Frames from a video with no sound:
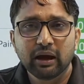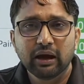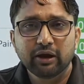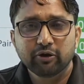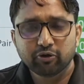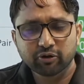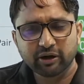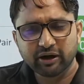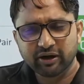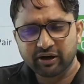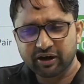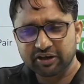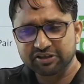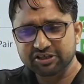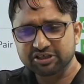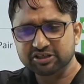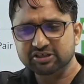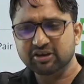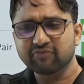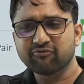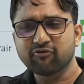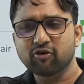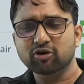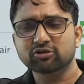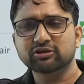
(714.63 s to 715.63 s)
You can
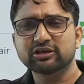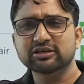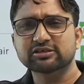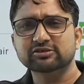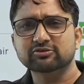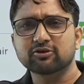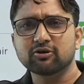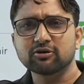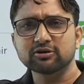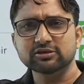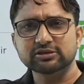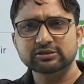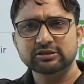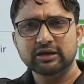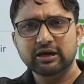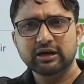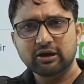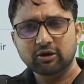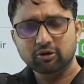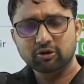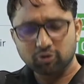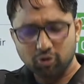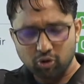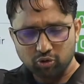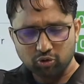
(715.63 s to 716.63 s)
register for this course.
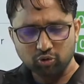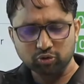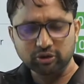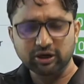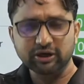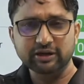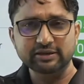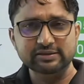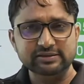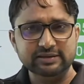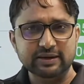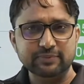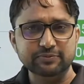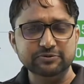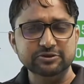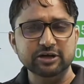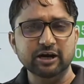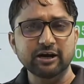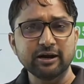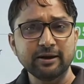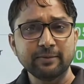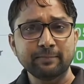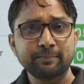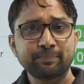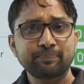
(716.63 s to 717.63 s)
Go to the
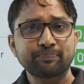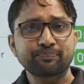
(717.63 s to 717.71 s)
description,